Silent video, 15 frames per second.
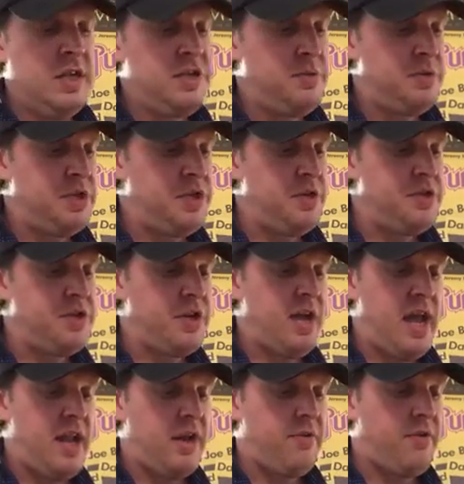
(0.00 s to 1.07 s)
So what you do is you
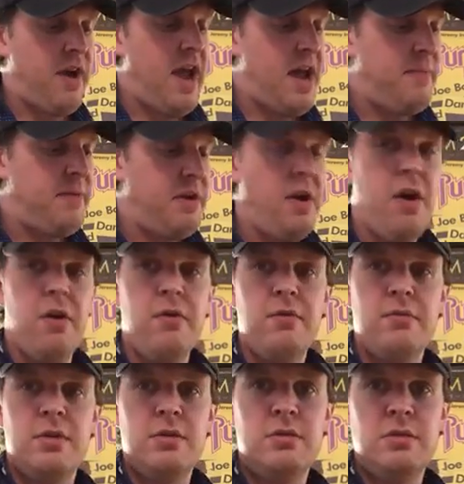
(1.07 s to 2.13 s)
kind of grab a note,
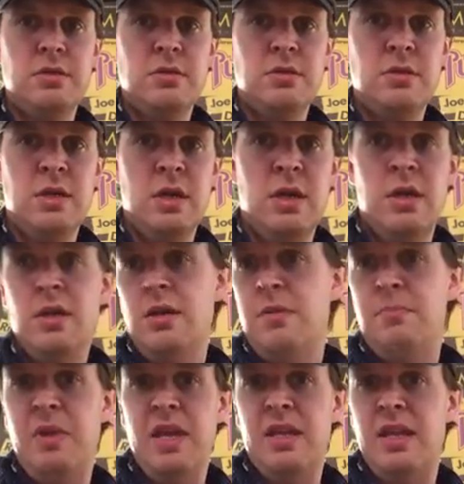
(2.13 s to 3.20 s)
be
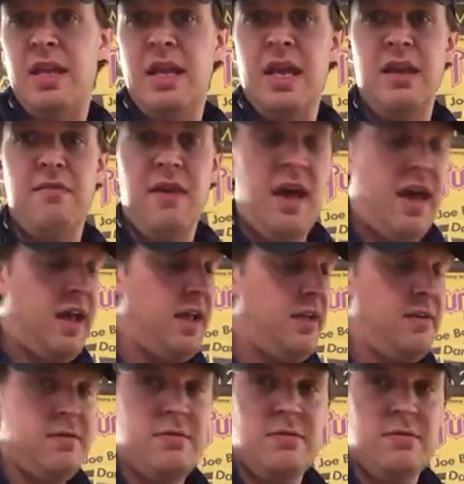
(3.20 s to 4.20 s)
it in the key of A,